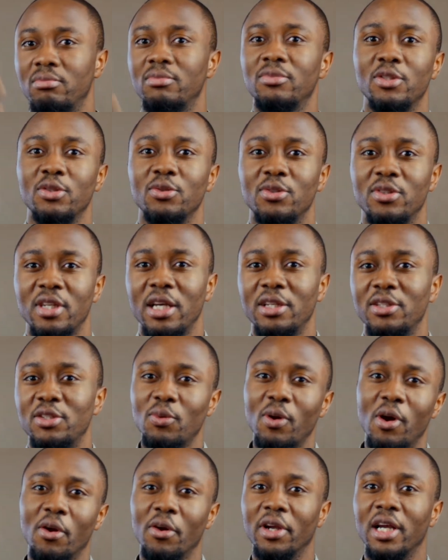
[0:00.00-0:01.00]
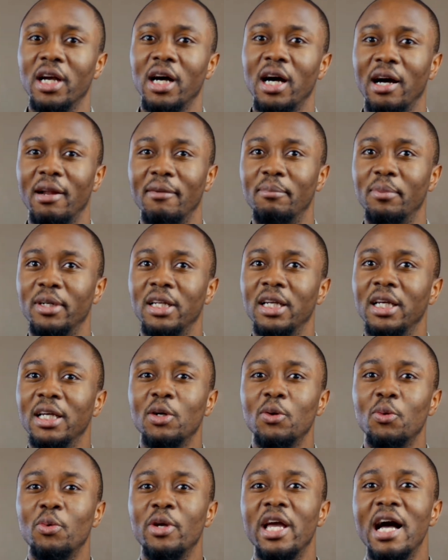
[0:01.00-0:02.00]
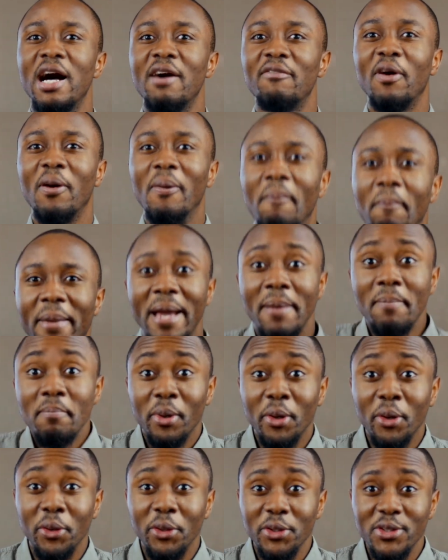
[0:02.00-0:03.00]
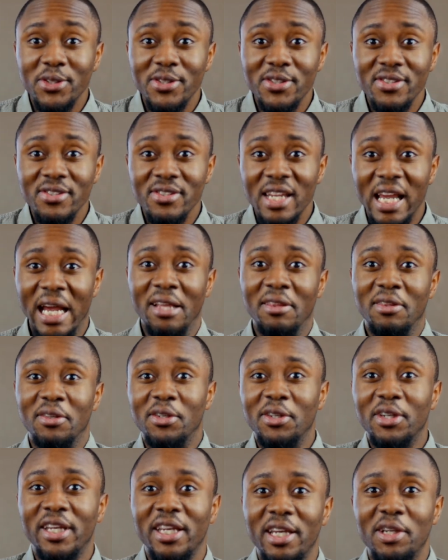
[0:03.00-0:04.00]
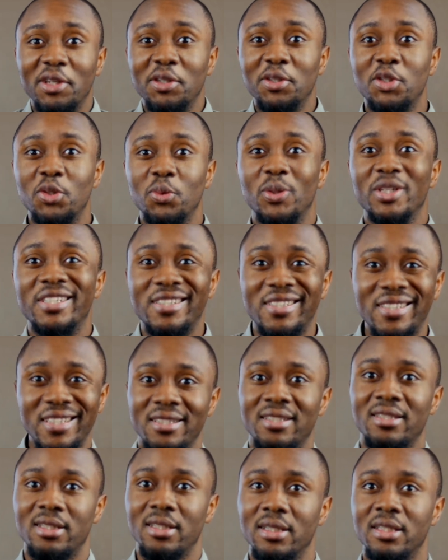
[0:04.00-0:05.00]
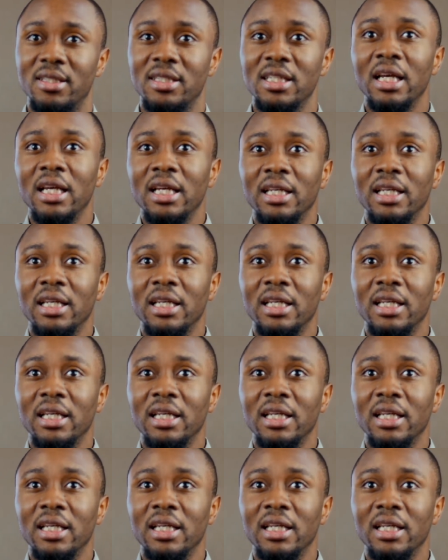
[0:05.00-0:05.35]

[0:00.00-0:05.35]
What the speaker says: to say to our God, but we have our members and they're here to assist us.